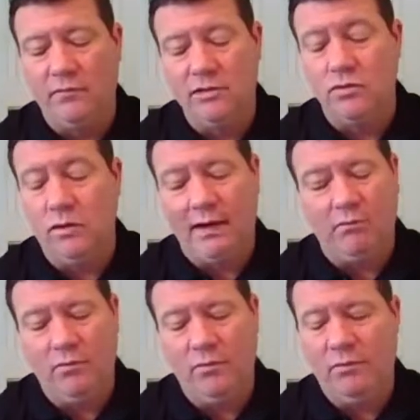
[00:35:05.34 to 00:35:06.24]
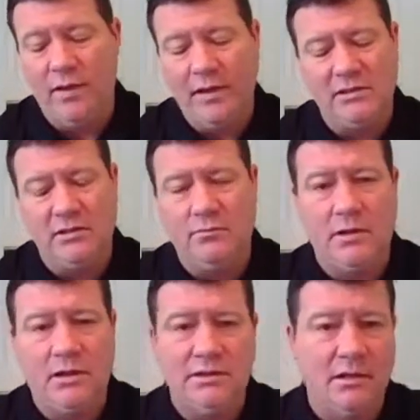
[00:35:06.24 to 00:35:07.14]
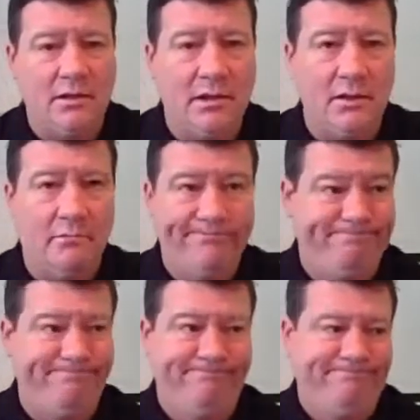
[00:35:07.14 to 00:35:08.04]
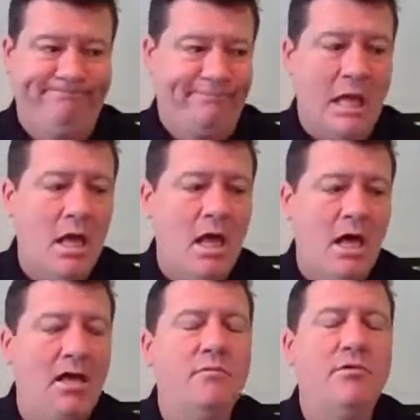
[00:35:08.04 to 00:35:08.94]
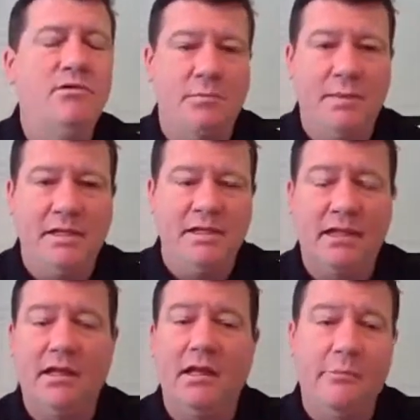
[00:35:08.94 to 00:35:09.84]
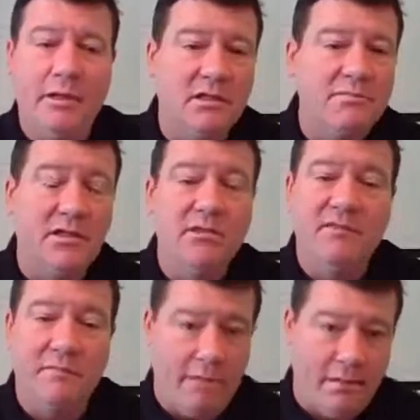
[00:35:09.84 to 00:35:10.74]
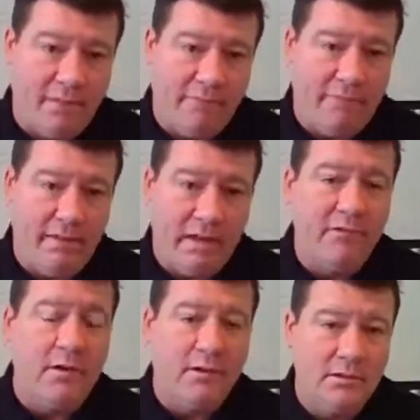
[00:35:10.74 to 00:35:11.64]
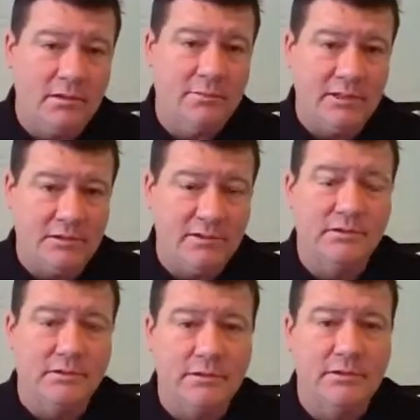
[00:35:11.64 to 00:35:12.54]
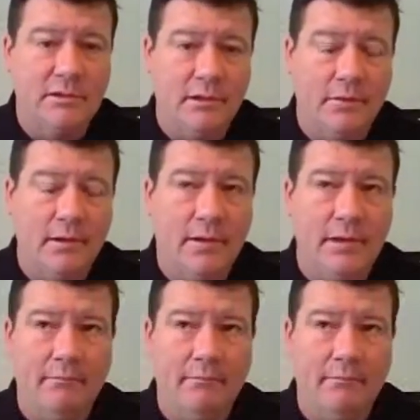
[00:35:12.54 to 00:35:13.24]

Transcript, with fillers: school, and I we read so much. I, I, it was the best academic experience of my life, and I've gone to some decent schools. So uh, no